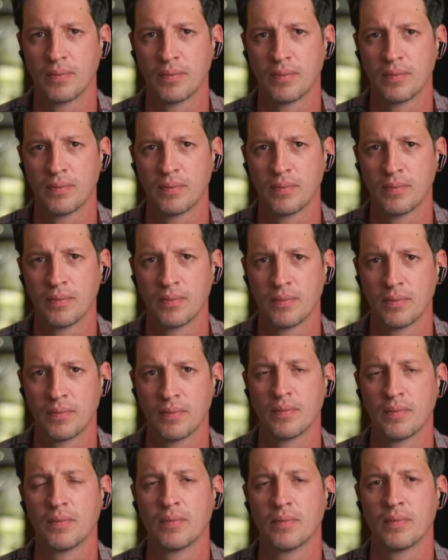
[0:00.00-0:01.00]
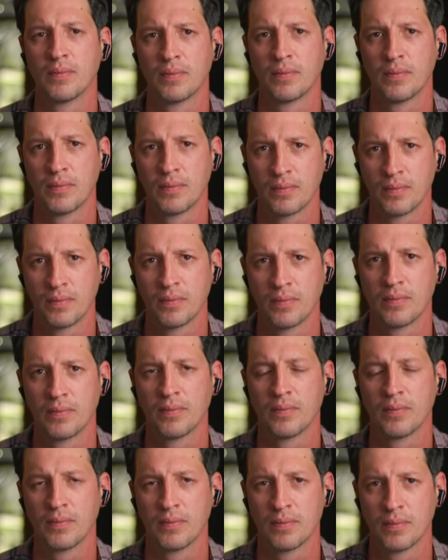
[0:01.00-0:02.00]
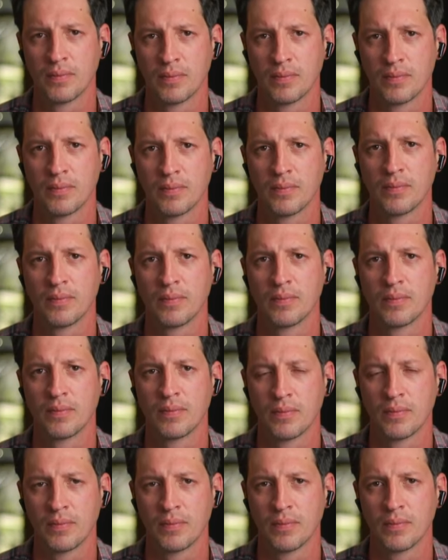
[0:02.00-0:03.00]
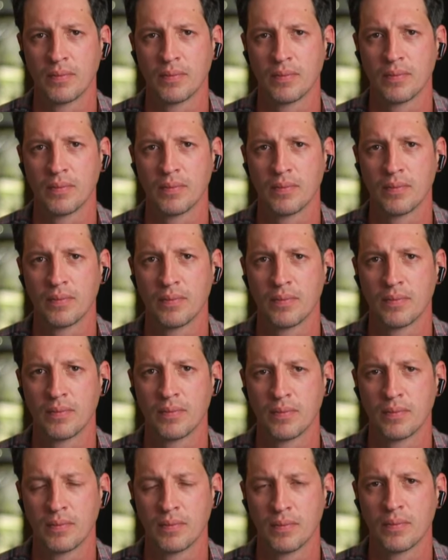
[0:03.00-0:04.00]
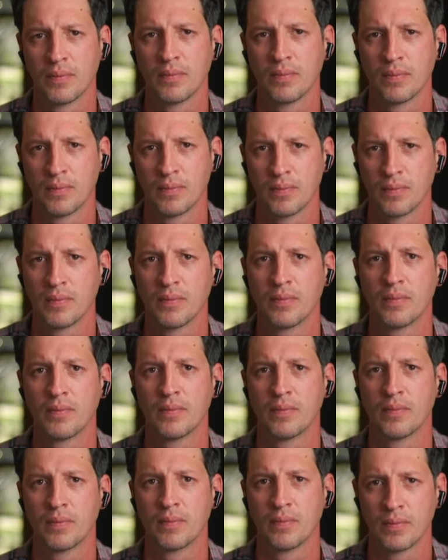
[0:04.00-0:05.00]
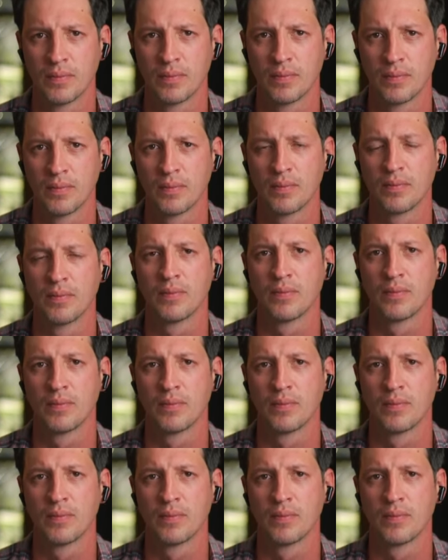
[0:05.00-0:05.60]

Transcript: No words are spoken by the person on screen.